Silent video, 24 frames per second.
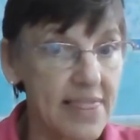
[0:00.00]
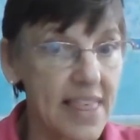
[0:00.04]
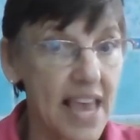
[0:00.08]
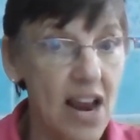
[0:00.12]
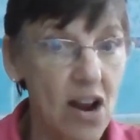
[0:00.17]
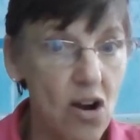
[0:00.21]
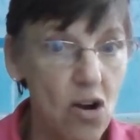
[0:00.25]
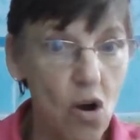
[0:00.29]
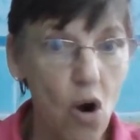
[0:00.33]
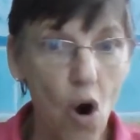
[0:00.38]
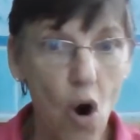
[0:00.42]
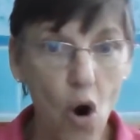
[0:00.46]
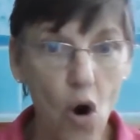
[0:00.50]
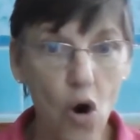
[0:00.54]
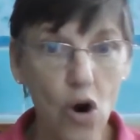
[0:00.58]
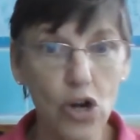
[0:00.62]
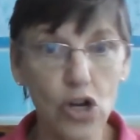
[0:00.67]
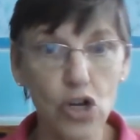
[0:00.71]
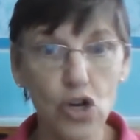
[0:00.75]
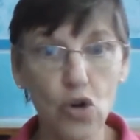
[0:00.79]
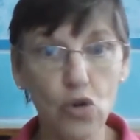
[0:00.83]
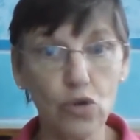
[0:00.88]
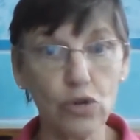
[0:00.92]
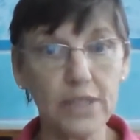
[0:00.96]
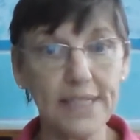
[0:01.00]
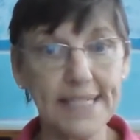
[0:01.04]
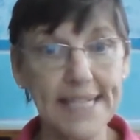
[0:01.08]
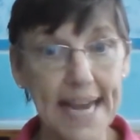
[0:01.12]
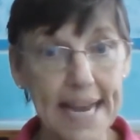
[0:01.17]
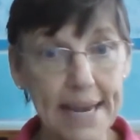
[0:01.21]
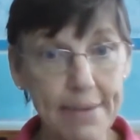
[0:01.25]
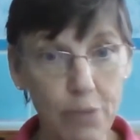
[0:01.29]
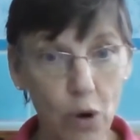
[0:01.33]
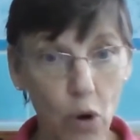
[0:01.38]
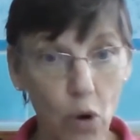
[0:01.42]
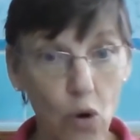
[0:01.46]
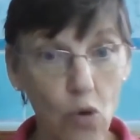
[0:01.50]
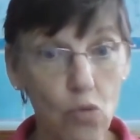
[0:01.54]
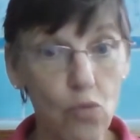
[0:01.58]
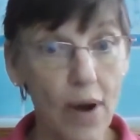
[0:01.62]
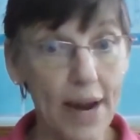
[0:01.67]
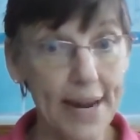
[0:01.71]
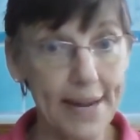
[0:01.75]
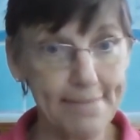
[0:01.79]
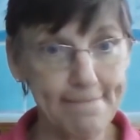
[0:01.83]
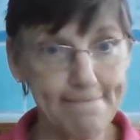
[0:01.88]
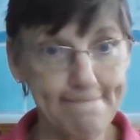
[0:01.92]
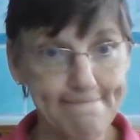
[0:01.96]
there on your table,
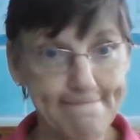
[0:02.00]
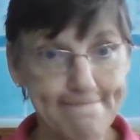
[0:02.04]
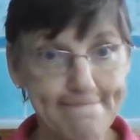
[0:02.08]
right